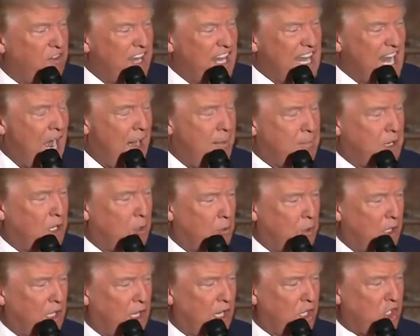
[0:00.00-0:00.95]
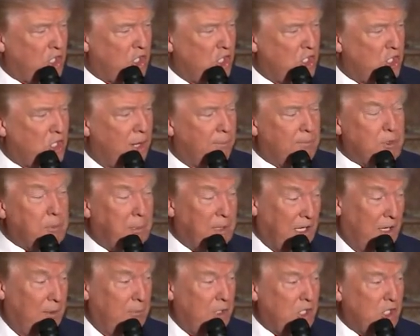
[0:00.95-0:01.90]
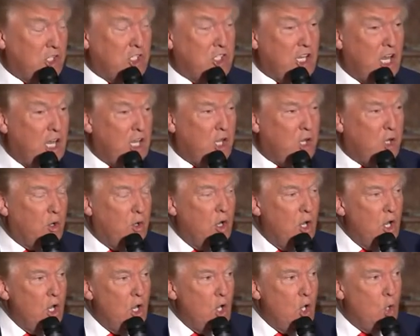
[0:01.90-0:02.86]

Phenomenal relationships. But let me just tell you,